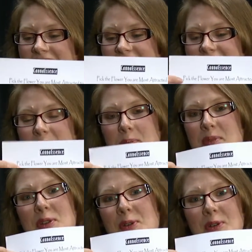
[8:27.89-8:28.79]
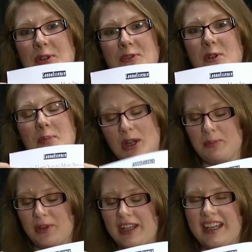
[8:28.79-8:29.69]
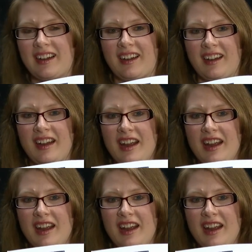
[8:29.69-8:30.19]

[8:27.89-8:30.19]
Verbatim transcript: this beautiful purple here,